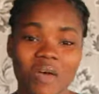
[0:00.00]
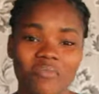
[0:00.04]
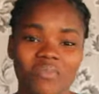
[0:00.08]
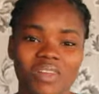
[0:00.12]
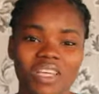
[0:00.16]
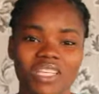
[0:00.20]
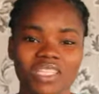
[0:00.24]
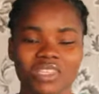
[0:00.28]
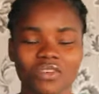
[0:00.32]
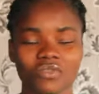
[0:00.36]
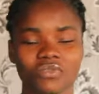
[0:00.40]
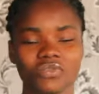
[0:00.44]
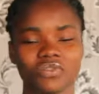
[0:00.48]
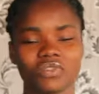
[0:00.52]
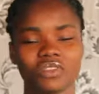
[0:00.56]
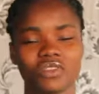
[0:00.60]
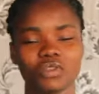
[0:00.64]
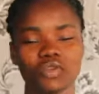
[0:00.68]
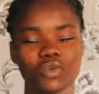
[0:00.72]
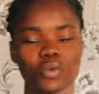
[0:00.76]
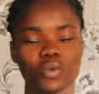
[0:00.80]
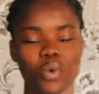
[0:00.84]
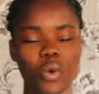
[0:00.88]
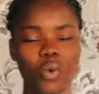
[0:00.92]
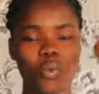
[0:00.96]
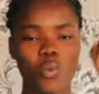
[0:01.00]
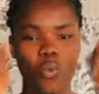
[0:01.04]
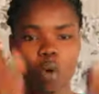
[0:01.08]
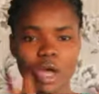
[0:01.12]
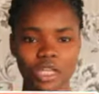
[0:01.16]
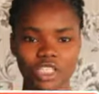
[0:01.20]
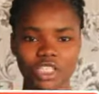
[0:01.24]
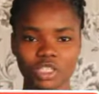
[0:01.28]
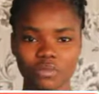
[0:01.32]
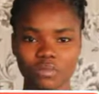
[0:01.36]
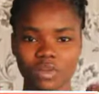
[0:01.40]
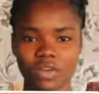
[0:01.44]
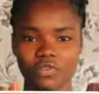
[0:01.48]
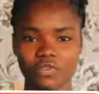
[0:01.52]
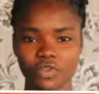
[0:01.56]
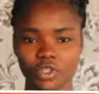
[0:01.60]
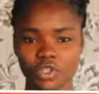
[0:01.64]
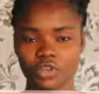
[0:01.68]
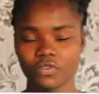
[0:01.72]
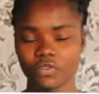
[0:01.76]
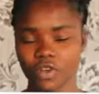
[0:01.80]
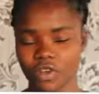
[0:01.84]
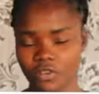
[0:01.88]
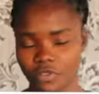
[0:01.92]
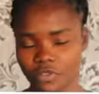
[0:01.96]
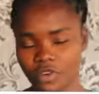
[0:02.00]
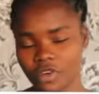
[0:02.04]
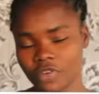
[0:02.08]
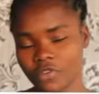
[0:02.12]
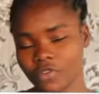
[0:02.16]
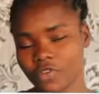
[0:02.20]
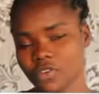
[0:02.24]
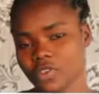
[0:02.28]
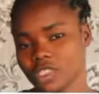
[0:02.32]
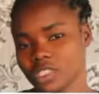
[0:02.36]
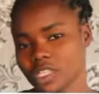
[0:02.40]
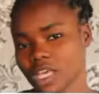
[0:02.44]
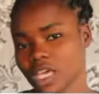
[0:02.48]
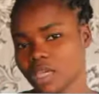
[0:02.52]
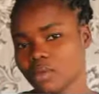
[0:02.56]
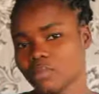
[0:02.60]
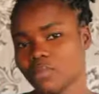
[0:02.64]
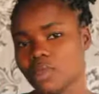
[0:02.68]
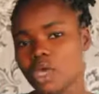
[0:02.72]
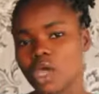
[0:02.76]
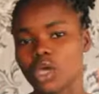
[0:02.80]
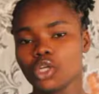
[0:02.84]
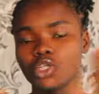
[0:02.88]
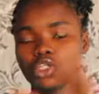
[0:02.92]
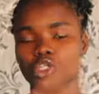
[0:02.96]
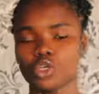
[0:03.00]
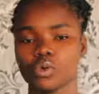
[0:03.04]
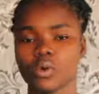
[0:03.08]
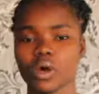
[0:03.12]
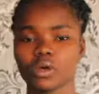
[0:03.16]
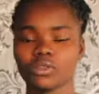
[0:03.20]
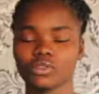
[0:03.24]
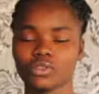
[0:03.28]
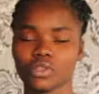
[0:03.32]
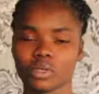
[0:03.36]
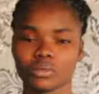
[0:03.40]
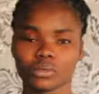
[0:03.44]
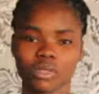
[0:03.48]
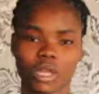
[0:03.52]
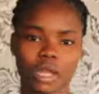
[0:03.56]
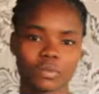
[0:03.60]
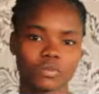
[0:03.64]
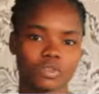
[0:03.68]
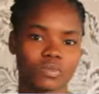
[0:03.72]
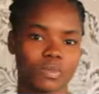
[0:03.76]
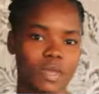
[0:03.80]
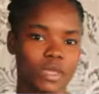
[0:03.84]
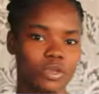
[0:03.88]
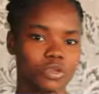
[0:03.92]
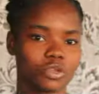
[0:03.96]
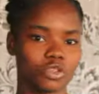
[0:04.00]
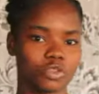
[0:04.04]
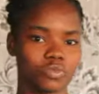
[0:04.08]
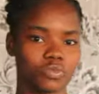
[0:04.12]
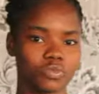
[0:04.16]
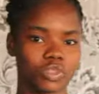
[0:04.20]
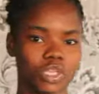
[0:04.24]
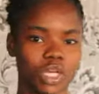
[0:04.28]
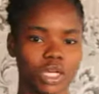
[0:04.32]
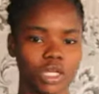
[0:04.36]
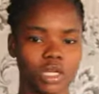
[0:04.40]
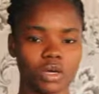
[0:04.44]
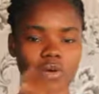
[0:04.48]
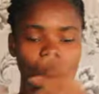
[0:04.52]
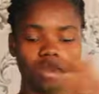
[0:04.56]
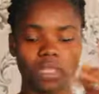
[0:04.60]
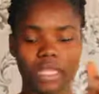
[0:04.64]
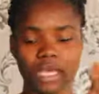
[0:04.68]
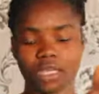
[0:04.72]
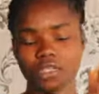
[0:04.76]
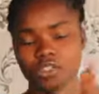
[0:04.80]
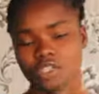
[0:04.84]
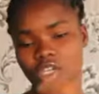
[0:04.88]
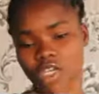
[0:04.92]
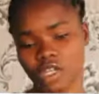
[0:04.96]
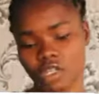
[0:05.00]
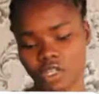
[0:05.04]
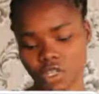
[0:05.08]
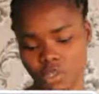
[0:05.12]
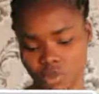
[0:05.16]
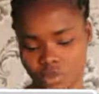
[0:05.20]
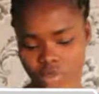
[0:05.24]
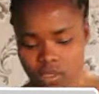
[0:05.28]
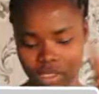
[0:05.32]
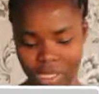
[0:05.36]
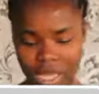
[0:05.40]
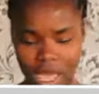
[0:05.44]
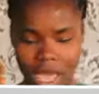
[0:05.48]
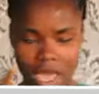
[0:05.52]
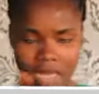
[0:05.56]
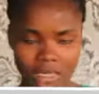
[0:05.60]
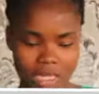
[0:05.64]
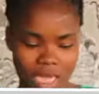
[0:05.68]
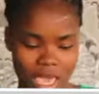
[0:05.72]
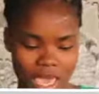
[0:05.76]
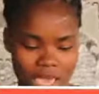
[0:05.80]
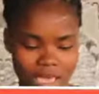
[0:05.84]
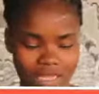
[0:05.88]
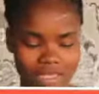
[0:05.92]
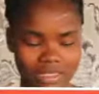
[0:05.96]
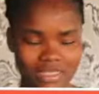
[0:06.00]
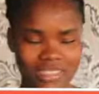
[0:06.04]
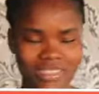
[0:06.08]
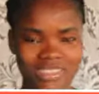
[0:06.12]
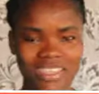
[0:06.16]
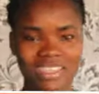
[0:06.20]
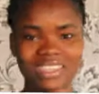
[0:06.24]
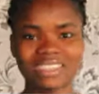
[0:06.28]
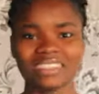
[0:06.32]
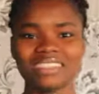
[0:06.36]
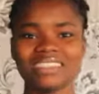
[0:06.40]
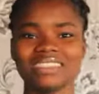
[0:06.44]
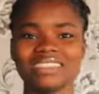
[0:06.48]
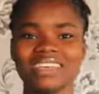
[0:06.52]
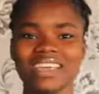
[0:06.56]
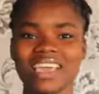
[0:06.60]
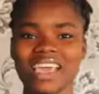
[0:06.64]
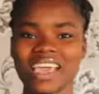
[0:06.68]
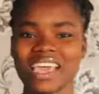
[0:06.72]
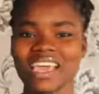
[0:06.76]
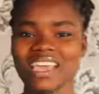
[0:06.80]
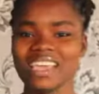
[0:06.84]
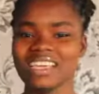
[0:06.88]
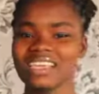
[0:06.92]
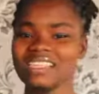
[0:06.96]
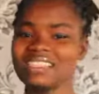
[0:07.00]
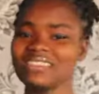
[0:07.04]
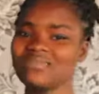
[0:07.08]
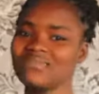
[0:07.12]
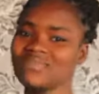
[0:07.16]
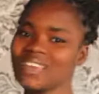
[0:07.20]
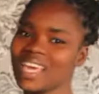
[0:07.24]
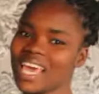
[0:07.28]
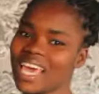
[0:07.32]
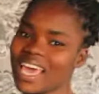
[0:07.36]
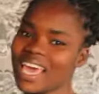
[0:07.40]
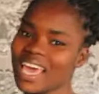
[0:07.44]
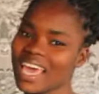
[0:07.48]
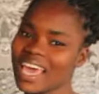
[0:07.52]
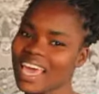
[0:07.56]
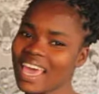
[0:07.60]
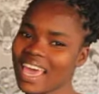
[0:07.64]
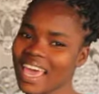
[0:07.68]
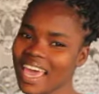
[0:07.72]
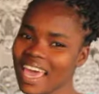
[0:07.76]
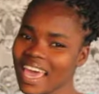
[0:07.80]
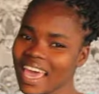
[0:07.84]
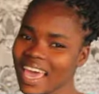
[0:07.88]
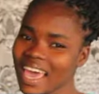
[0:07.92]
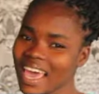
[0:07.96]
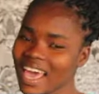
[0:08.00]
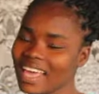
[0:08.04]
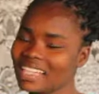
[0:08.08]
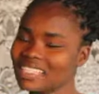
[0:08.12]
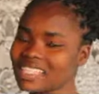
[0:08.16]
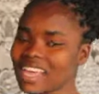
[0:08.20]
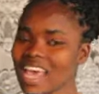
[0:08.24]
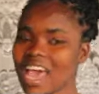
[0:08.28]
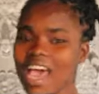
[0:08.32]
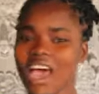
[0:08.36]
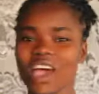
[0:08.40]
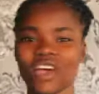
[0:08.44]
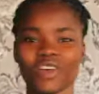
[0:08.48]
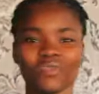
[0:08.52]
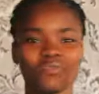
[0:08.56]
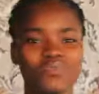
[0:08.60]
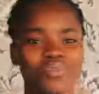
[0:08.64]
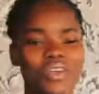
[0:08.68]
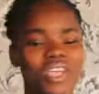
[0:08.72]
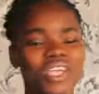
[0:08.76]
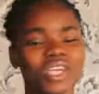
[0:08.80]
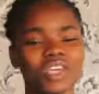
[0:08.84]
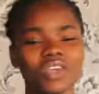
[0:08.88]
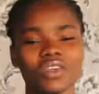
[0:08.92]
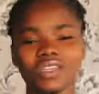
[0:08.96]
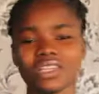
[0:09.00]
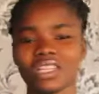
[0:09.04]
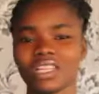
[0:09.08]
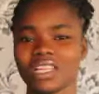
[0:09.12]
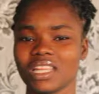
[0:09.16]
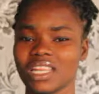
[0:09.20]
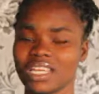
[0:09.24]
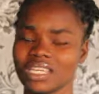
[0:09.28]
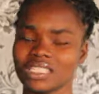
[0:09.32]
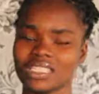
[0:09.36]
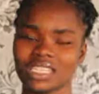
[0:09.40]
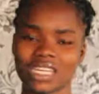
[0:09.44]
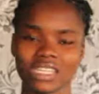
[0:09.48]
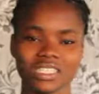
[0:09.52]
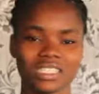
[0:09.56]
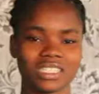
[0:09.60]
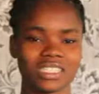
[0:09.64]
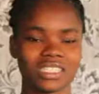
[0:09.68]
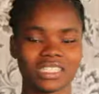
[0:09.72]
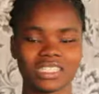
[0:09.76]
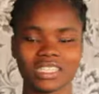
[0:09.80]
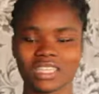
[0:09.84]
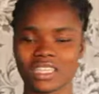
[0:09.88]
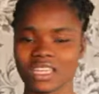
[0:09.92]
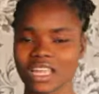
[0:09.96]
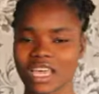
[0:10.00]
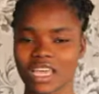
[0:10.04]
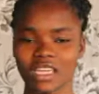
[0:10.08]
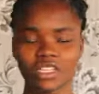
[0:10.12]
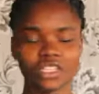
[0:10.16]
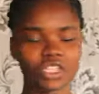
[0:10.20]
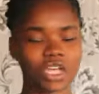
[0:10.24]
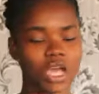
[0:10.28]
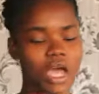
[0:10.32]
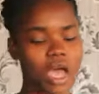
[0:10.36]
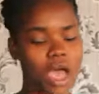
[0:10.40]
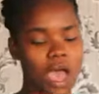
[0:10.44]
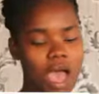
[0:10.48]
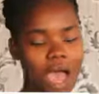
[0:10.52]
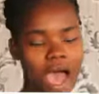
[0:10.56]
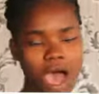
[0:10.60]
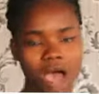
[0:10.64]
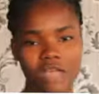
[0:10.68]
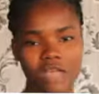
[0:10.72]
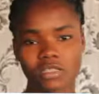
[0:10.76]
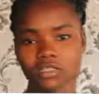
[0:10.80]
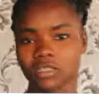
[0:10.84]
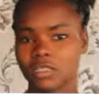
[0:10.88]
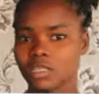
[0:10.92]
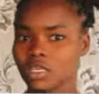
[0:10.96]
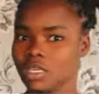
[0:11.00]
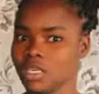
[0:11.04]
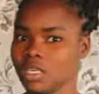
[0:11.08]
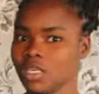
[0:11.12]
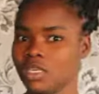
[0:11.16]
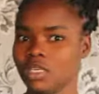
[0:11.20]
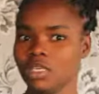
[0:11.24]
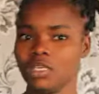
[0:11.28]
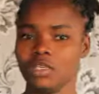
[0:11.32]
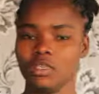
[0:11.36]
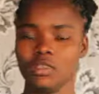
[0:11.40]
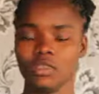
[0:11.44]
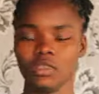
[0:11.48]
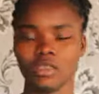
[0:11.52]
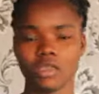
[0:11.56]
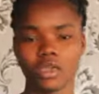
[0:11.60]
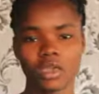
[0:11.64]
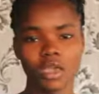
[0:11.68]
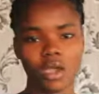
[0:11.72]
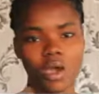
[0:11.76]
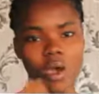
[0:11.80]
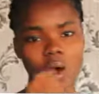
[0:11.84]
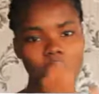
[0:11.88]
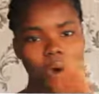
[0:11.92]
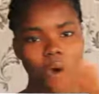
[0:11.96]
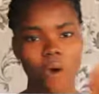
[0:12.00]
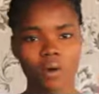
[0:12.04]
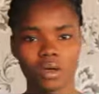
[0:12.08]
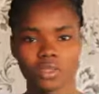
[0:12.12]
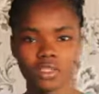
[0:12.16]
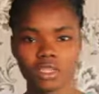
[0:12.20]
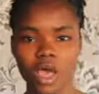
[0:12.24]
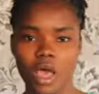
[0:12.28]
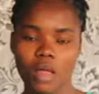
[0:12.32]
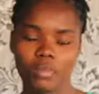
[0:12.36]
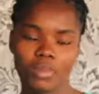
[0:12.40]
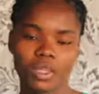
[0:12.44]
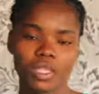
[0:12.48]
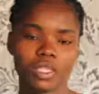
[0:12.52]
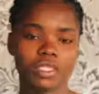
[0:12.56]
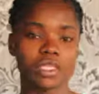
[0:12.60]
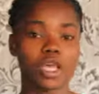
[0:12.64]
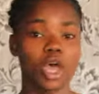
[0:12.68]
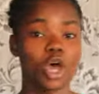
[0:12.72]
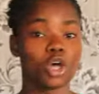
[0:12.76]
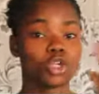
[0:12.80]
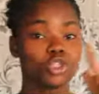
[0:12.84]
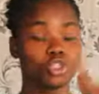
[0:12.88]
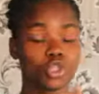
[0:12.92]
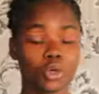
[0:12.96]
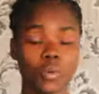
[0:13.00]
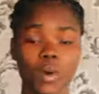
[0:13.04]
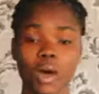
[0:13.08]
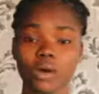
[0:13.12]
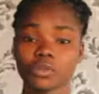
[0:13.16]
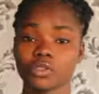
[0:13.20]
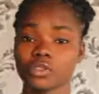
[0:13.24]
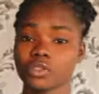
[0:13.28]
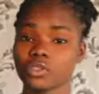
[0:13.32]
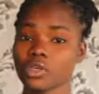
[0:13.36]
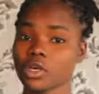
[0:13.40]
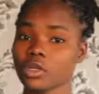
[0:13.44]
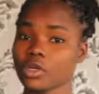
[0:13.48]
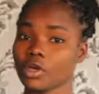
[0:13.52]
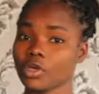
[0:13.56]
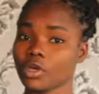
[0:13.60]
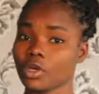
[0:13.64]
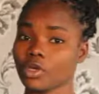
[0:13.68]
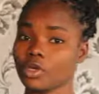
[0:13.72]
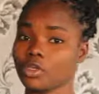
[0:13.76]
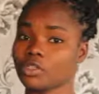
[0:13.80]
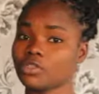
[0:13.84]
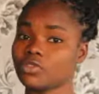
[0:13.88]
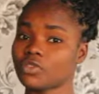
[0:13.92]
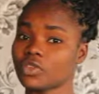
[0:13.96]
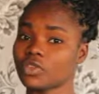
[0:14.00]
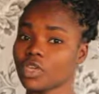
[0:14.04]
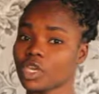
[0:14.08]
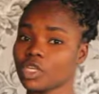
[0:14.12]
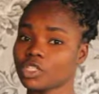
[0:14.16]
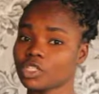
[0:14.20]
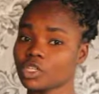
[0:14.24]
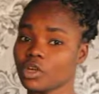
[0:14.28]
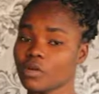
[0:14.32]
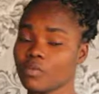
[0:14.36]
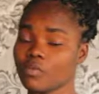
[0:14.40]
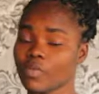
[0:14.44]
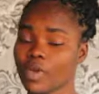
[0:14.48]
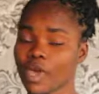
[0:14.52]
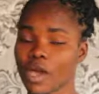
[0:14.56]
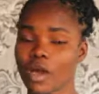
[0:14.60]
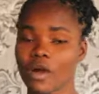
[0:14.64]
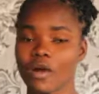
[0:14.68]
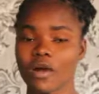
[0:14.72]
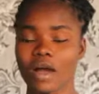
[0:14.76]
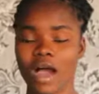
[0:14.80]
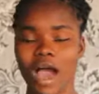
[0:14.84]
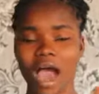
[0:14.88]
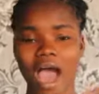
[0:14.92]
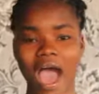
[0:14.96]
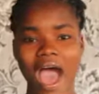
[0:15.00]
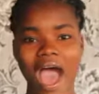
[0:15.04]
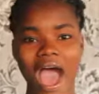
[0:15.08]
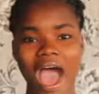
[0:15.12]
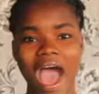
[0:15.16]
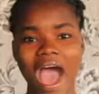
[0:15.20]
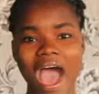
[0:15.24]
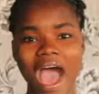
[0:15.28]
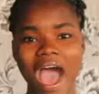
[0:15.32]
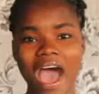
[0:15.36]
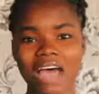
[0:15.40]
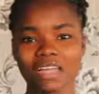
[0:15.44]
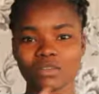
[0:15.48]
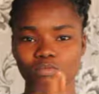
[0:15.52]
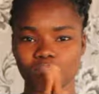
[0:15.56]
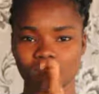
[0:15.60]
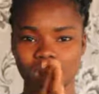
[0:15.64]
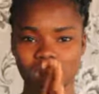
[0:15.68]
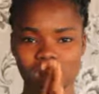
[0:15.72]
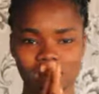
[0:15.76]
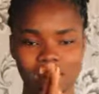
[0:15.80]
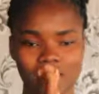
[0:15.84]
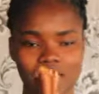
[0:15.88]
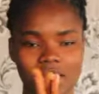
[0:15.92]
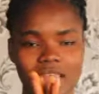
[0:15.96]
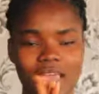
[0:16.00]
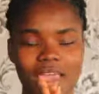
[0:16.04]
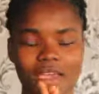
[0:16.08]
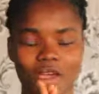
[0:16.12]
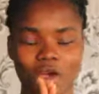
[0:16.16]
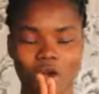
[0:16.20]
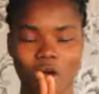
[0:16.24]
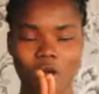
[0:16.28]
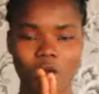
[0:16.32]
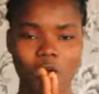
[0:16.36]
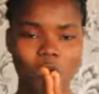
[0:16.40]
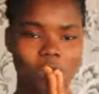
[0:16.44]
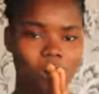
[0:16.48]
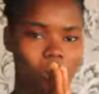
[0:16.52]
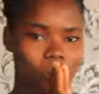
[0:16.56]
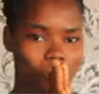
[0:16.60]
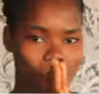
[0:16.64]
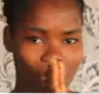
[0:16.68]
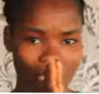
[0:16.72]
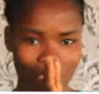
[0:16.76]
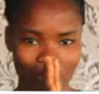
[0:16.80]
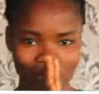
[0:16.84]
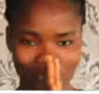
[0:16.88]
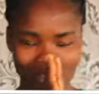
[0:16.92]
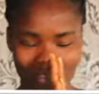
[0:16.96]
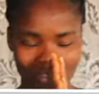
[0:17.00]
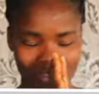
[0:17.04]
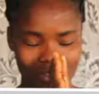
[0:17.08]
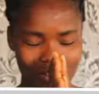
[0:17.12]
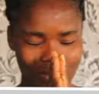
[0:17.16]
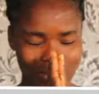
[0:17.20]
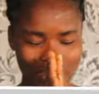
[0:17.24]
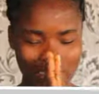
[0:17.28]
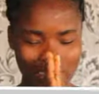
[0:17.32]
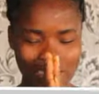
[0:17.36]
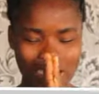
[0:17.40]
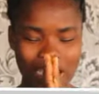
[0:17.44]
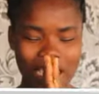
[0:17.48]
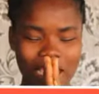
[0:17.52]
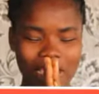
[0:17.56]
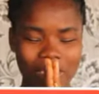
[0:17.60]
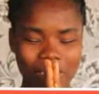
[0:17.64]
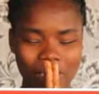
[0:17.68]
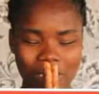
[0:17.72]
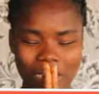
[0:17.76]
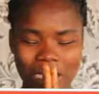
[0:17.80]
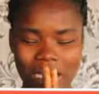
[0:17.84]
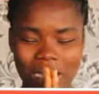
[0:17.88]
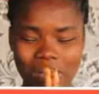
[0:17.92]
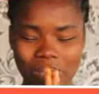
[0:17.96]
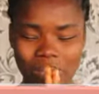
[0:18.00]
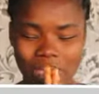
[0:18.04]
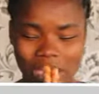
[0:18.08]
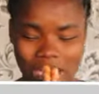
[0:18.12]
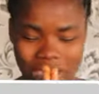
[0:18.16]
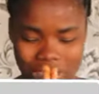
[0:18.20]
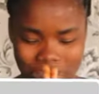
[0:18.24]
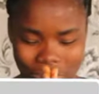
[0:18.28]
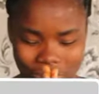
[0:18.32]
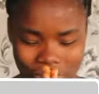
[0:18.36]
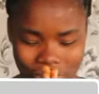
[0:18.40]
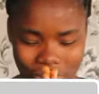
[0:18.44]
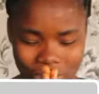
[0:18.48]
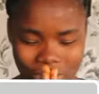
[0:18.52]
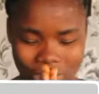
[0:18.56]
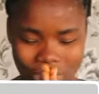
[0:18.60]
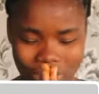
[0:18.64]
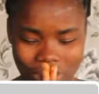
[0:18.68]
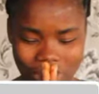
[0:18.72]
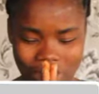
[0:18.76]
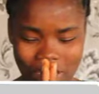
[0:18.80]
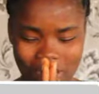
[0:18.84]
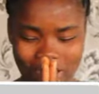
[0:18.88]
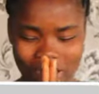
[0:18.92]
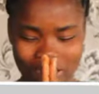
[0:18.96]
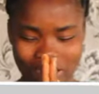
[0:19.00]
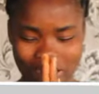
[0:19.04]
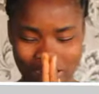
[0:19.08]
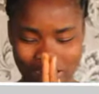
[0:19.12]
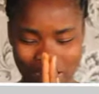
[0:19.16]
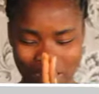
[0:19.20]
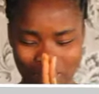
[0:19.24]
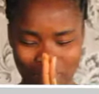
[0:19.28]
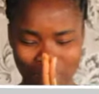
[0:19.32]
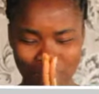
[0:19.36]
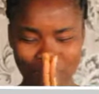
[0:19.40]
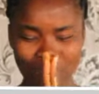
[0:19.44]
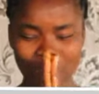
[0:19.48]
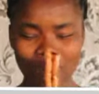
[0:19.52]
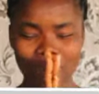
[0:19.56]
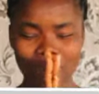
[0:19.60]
Please, if you're watching my video for the very first time, do what? Subscribe to my YouTube channel, Naija News and Entertainment, bringing you the latest gist in Naija as the hot. Please do well to turn on your notification bell, and please like all my videos. Thank you. God bless you in Jesus' name.